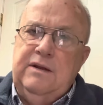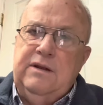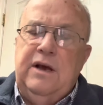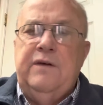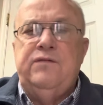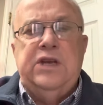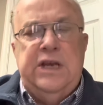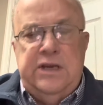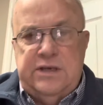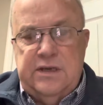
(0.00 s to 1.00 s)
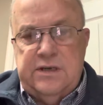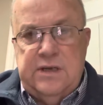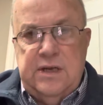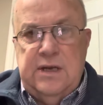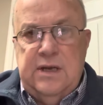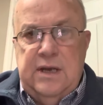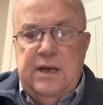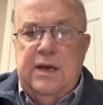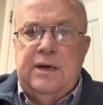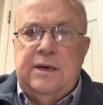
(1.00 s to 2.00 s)
of Jesus
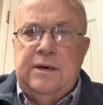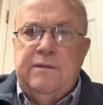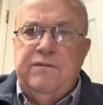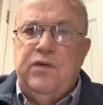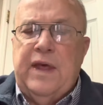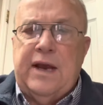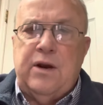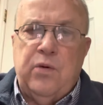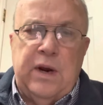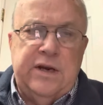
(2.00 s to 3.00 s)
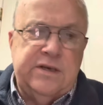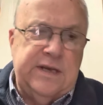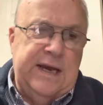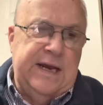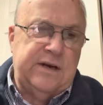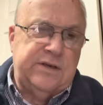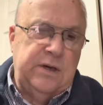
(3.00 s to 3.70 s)
for that courageous act.